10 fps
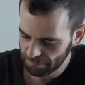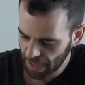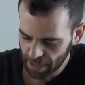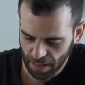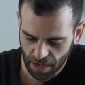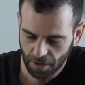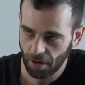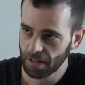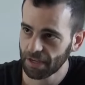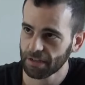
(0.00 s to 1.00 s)
Not a lot of
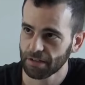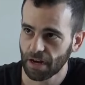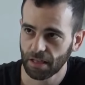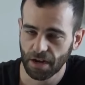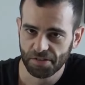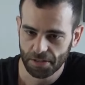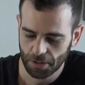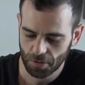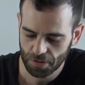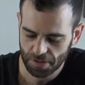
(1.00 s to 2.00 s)
garlic, not a lot of
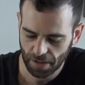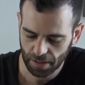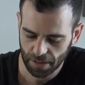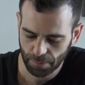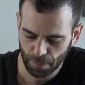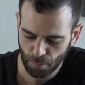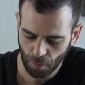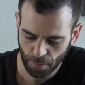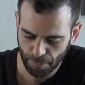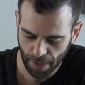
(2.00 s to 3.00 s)
citrus, a little bit
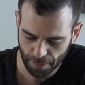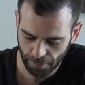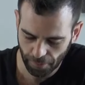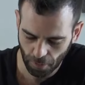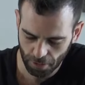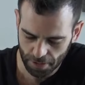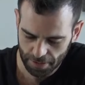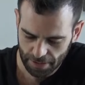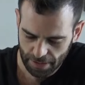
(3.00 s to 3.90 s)
more pepper forward,